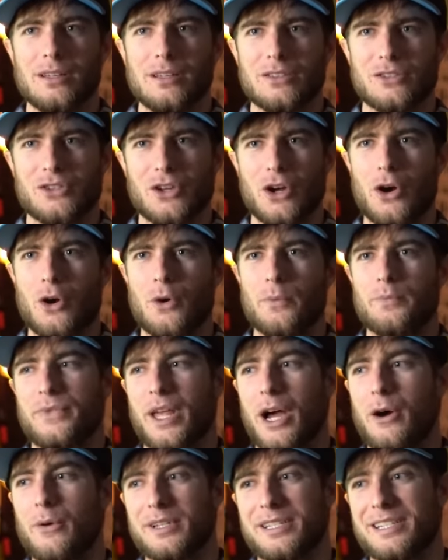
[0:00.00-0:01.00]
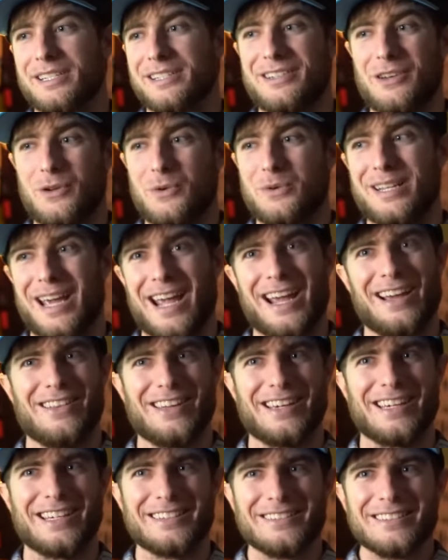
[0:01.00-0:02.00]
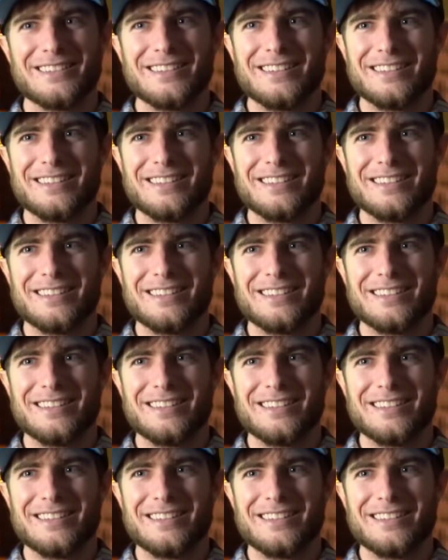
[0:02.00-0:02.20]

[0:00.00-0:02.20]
So that was his new daily.